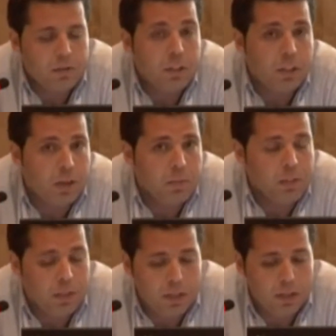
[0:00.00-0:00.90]
3 times
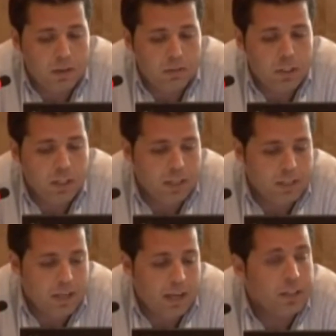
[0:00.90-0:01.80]
reach as
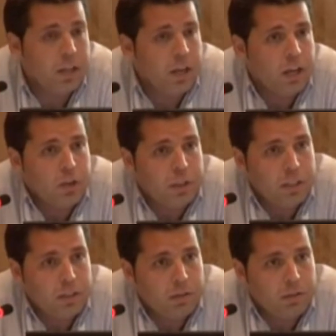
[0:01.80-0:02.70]
that. And you
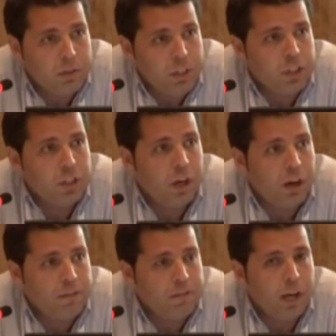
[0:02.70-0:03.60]
can reach the
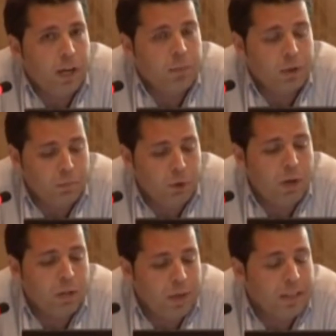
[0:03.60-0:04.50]
offline but
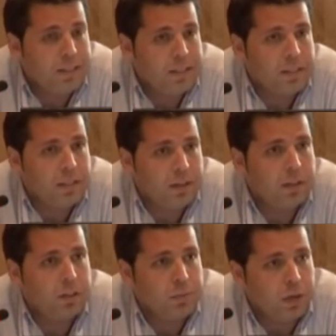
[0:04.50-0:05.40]
mobile masses in
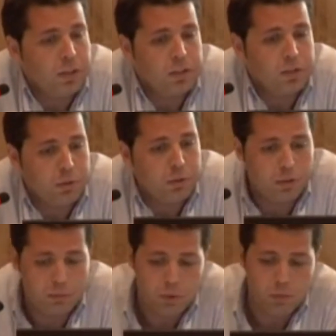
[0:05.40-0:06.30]
these markets through
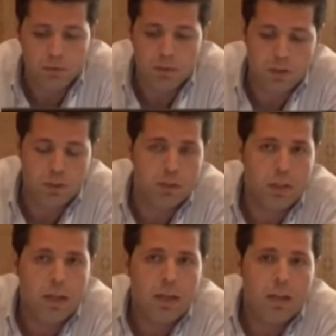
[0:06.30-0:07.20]
the mobile module.
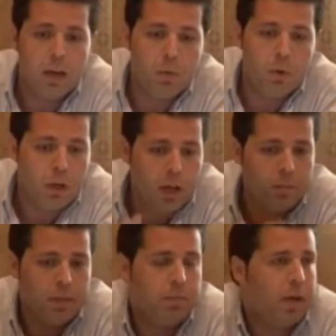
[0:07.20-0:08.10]
Now, what do I
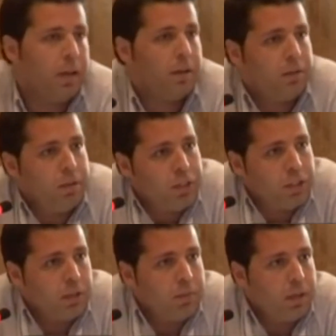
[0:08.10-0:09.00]
mean by
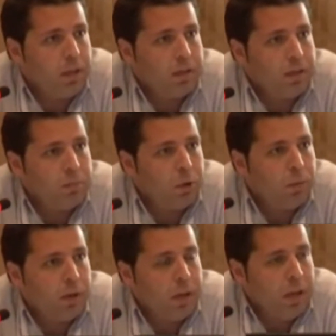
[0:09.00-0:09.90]
reaching them in
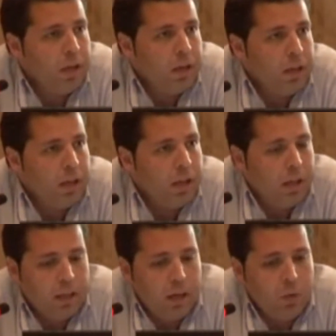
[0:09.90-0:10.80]
mobile?
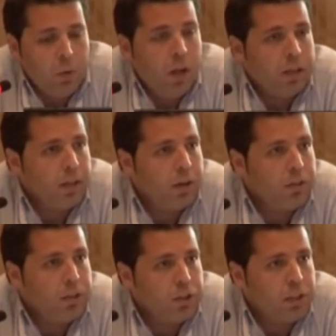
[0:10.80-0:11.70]
A guy walking
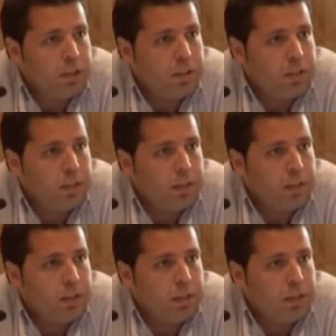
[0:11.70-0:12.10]
on the streets,